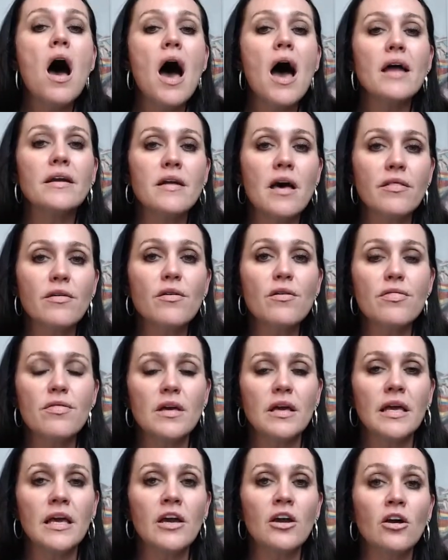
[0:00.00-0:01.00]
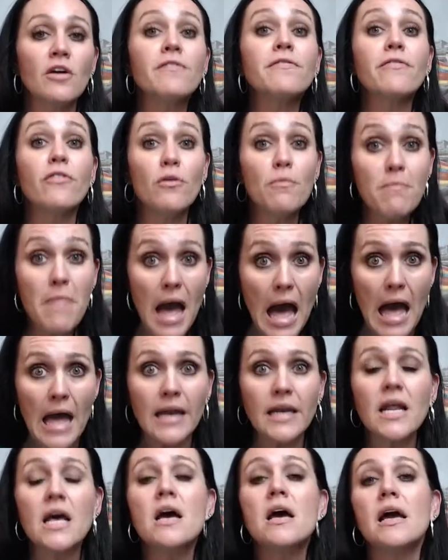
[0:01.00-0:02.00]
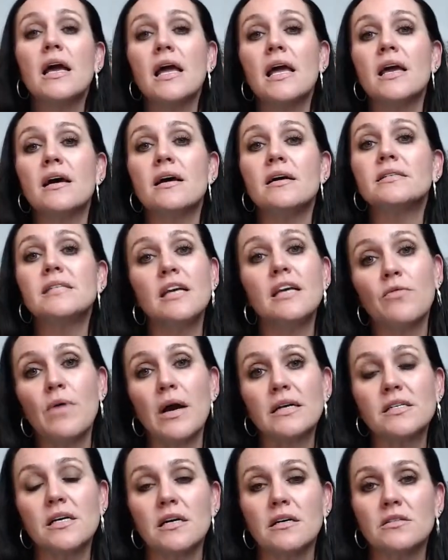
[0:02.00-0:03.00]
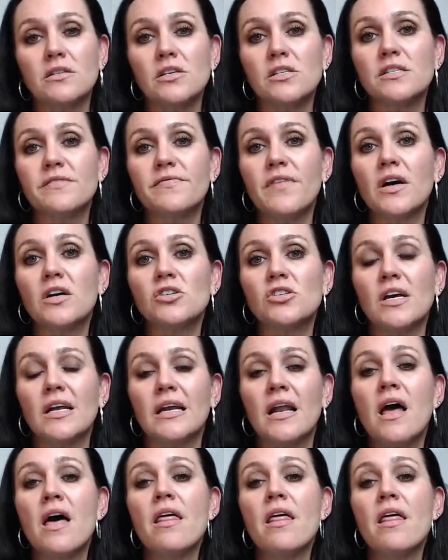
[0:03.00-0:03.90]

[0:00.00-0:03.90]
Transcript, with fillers: Another thing here for men is erectile dysfunction.